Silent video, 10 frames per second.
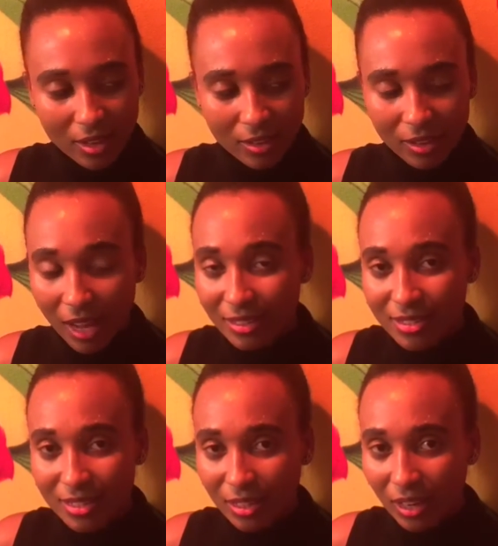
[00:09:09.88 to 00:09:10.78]
Lots
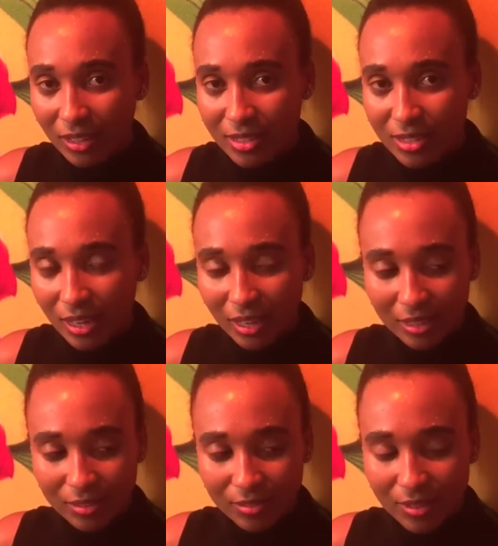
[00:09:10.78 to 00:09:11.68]
and lots
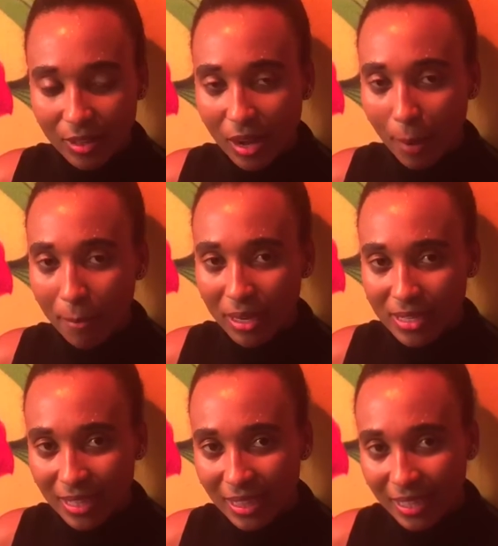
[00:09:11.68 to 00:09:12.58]
of
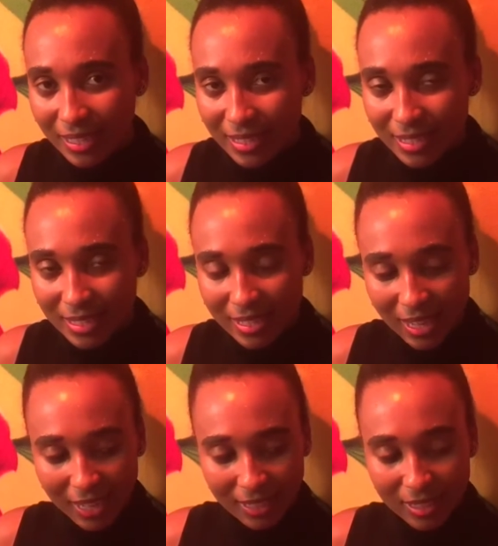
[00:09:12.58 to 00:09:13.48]
amazing things
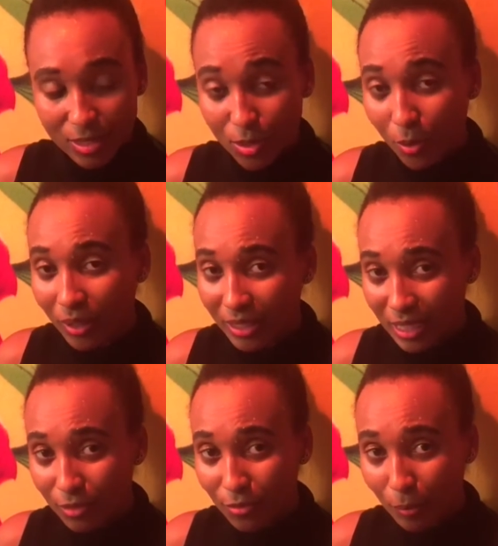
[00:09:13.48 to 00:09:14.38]
that this oil
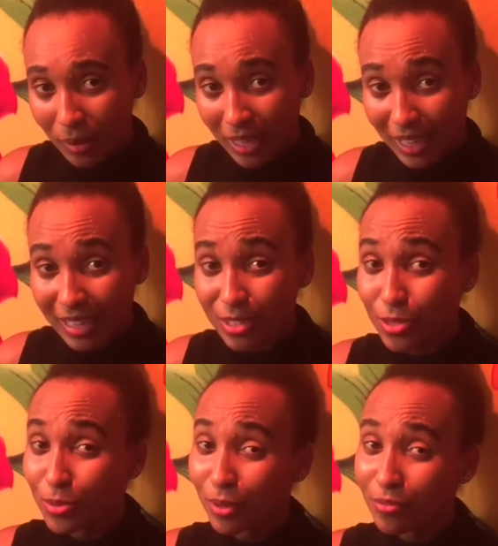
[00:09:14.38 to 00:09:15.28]
did for me and is
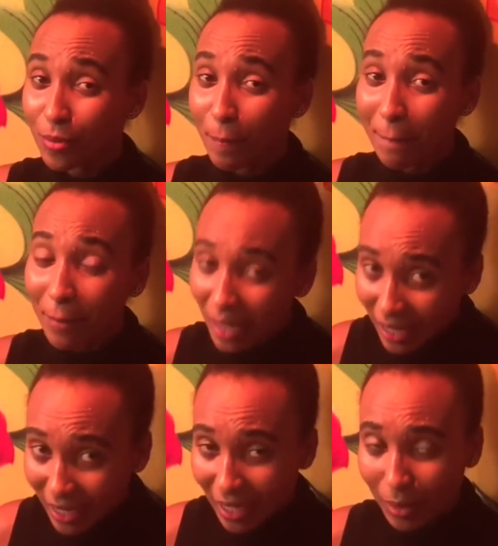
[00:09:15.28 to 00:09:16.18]
doing for
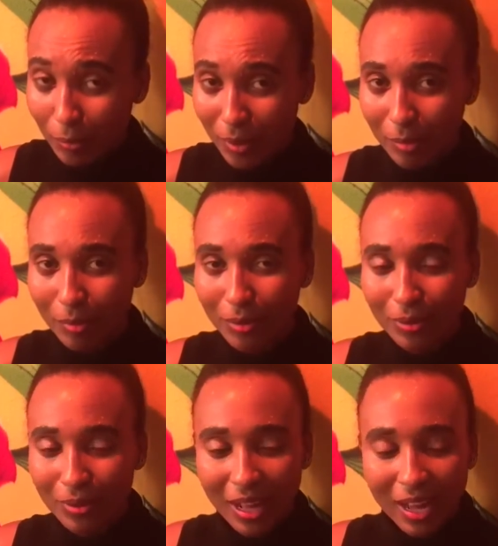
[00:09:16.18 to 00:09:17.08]
many other
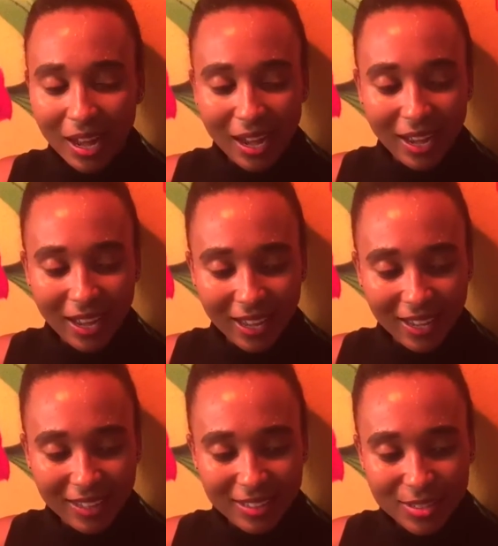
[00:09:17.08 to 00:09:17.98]
people.
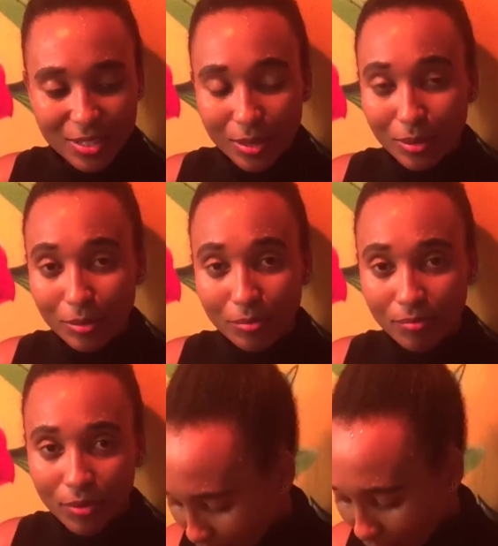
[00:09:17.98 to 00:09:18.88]
And so
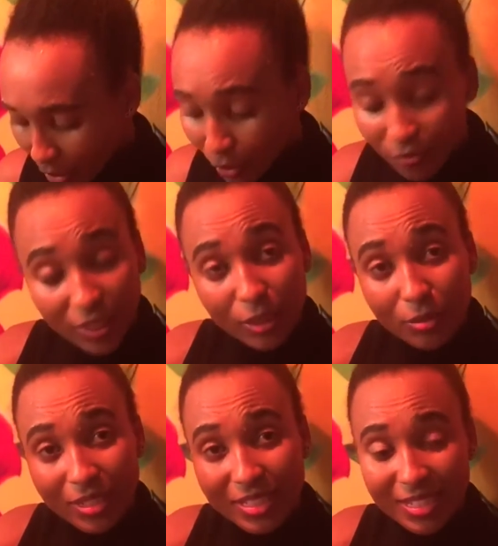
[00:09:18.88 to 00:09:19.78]
your vinegar
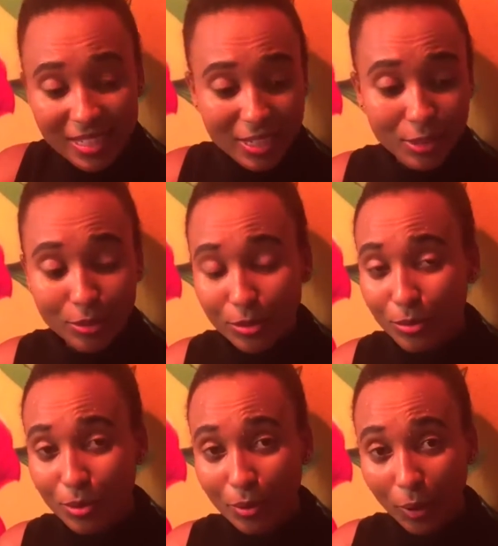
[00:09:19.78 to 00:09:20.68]
rinse, and then you do
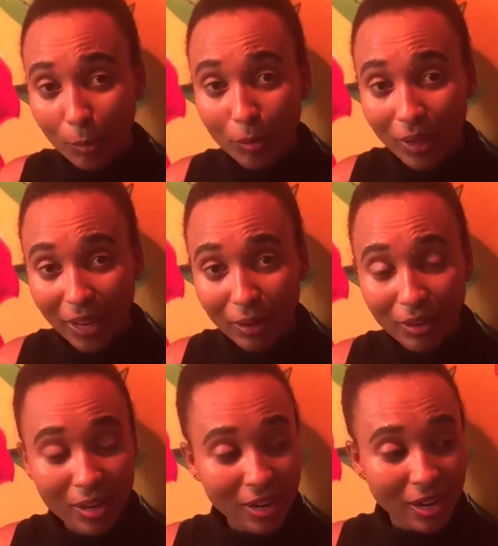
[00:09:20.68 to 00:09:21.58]
your herbal
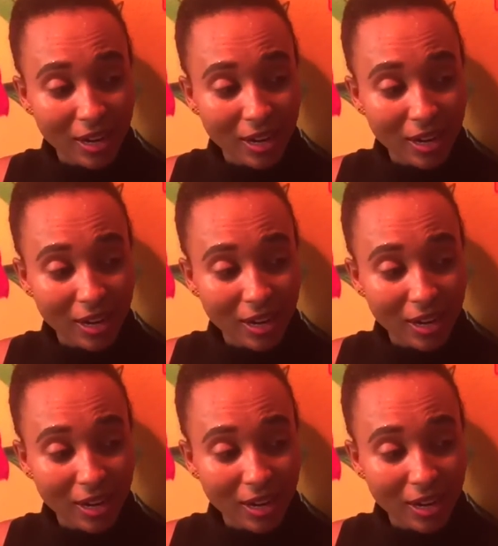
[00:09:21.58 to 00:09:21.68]
hair